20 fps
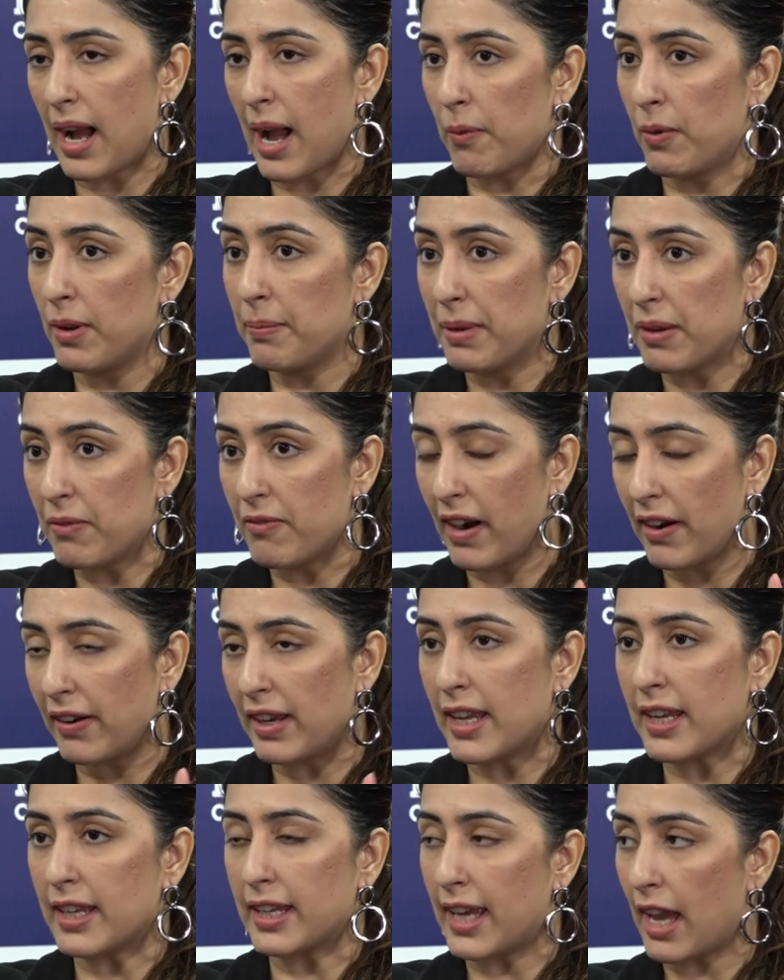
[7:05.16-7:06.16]
will be
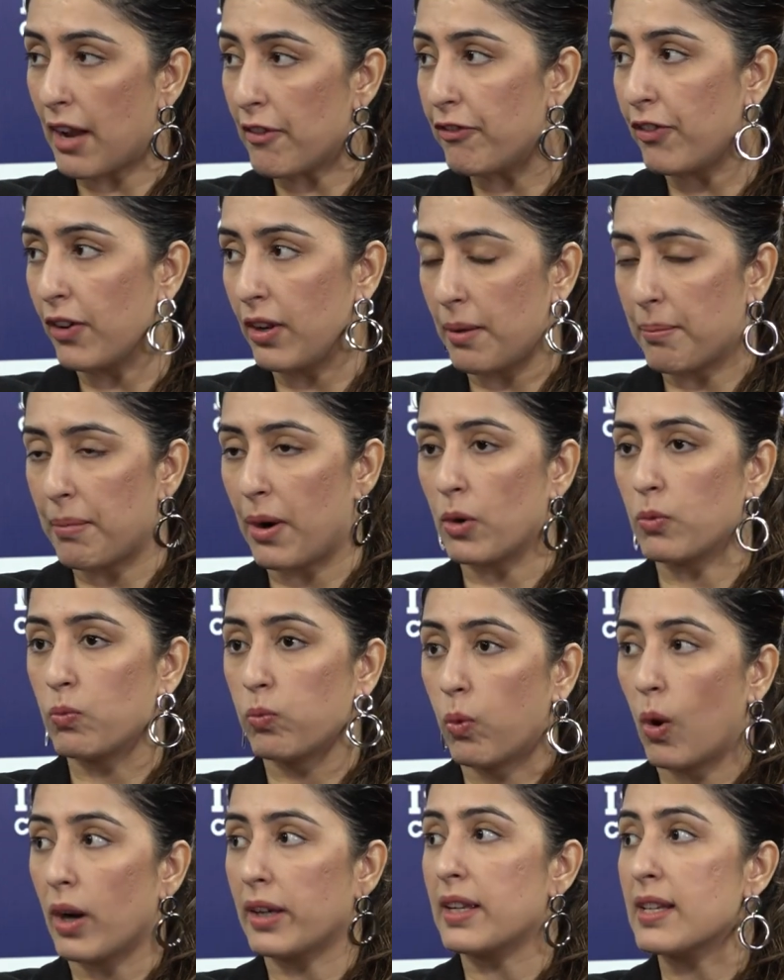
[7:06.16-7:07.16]
very careful about
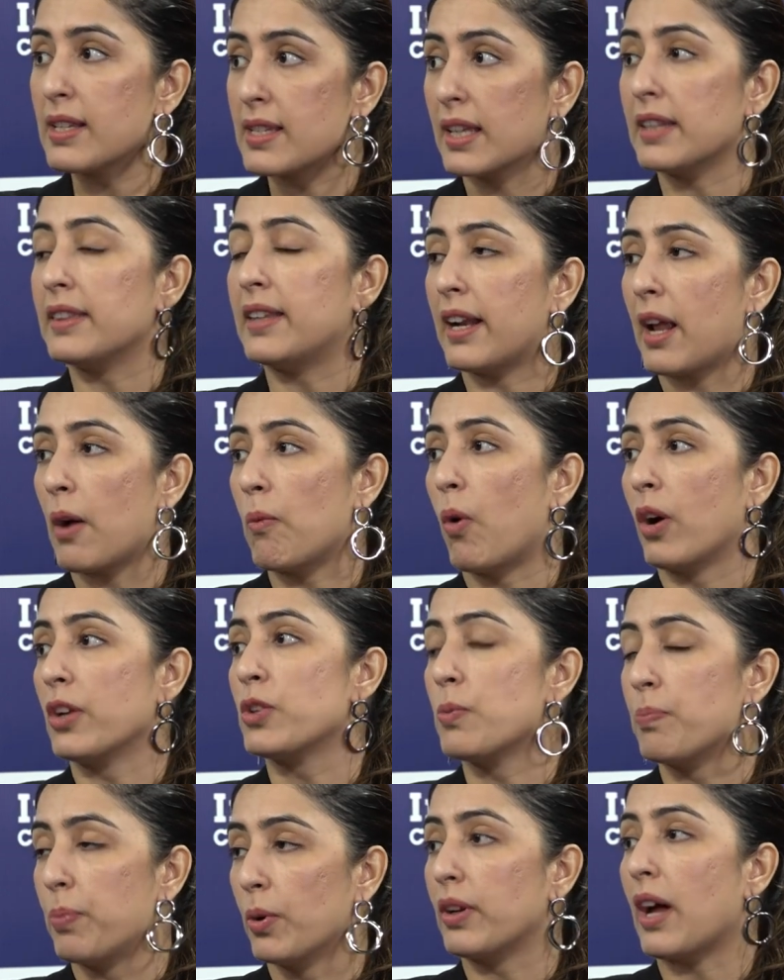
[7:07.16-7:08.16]
what is it that I want
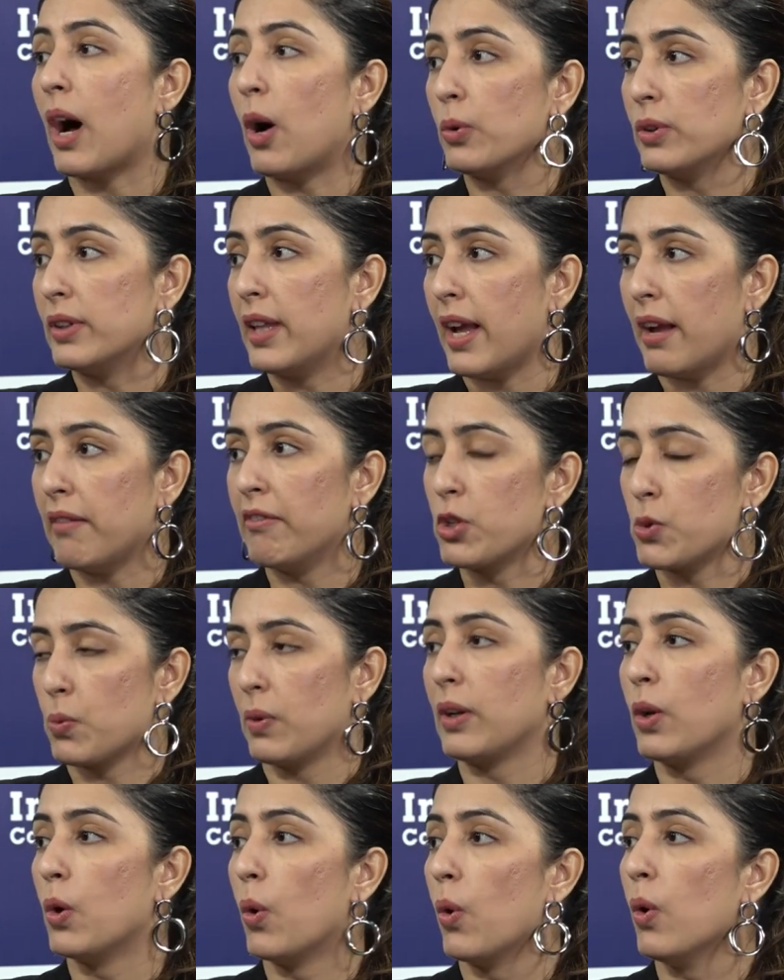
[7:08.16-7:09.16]
to put out there which
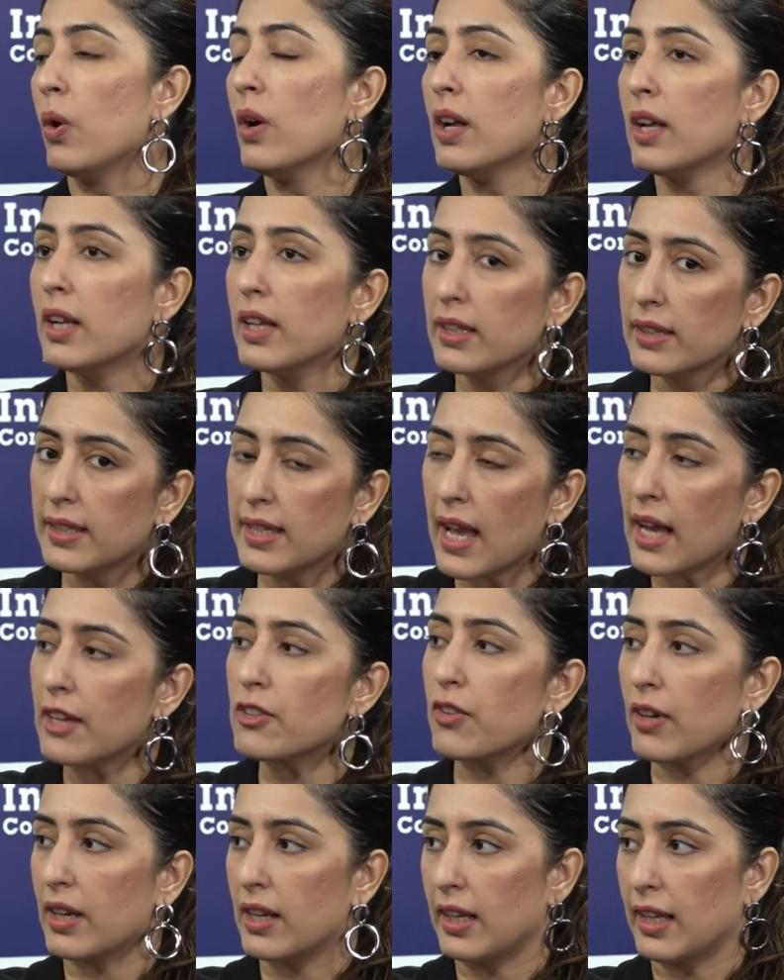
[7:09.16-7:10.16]
will go
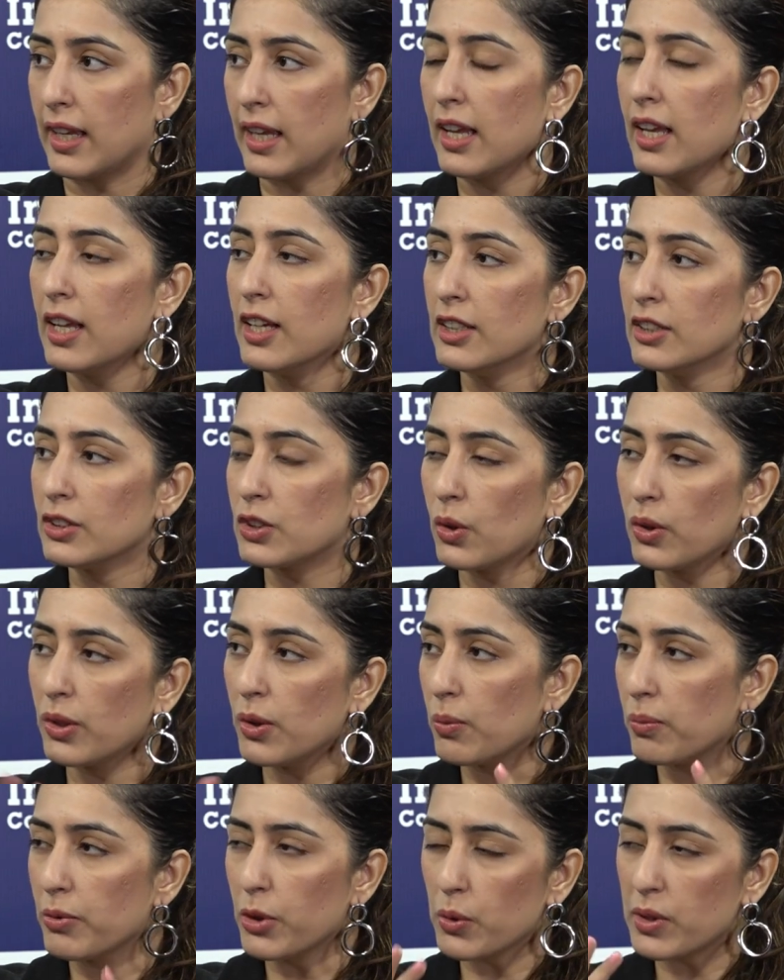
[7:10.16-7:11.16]
theatrically. So
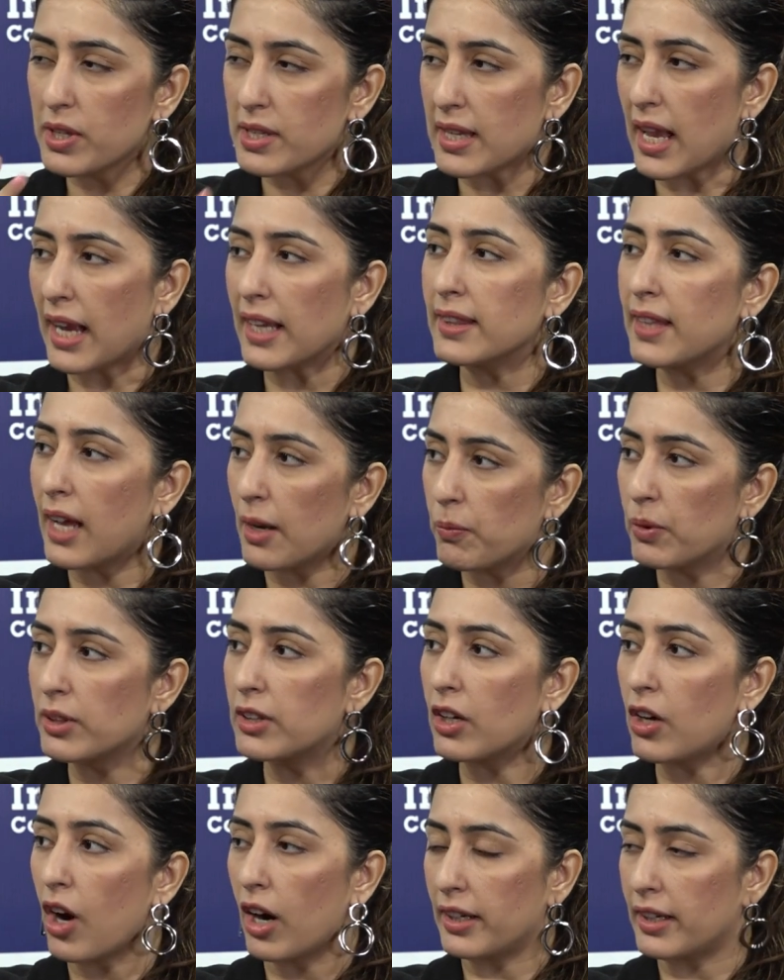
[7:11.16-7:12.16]
you decide that with
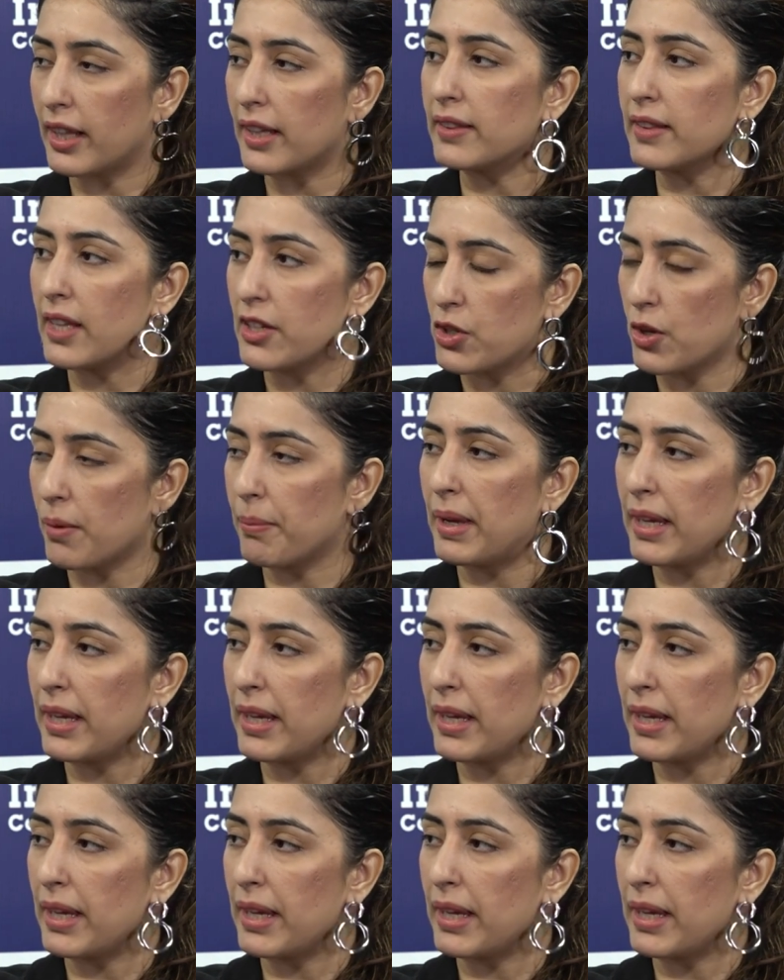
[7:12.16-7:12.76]
the content that you're